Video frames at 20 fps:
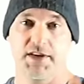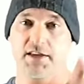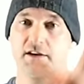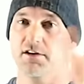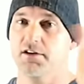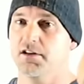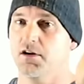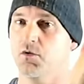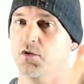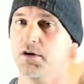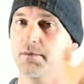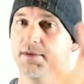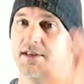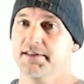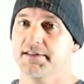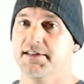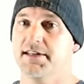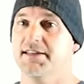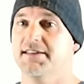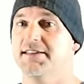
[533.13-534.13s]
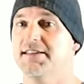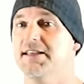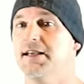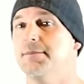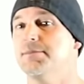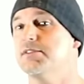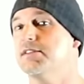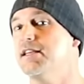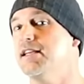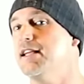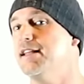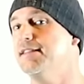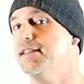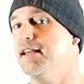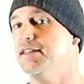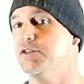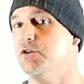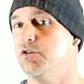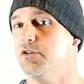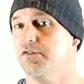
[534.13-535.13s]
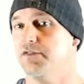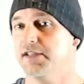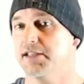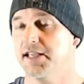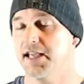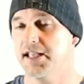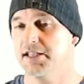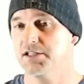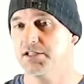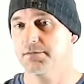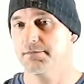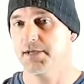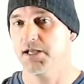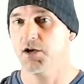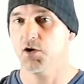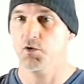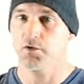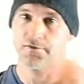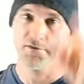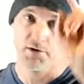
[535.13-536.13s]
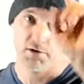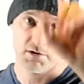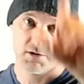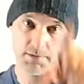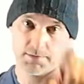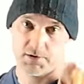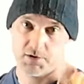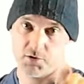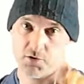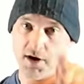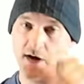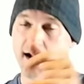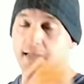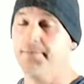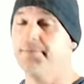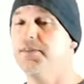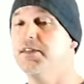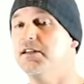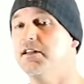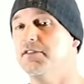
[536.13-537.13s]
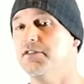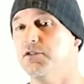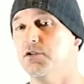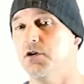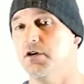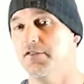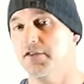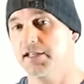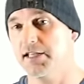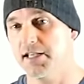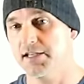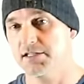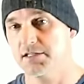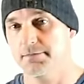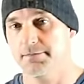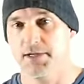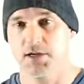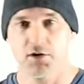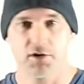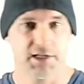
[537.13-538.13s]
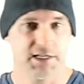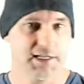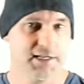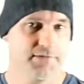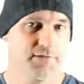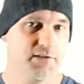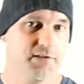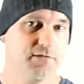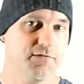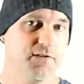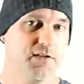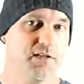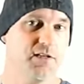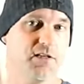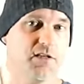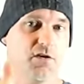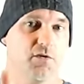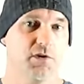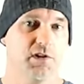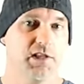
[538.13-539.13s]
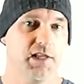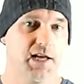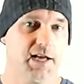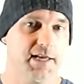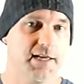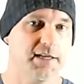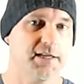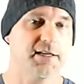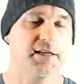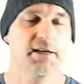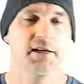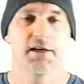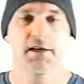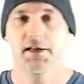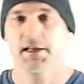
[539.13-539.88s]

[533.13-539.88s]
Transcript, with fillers: theater, don't want to miss any tips, hit that notification bell, first subscribe, then hit the notification bell, give this video a like,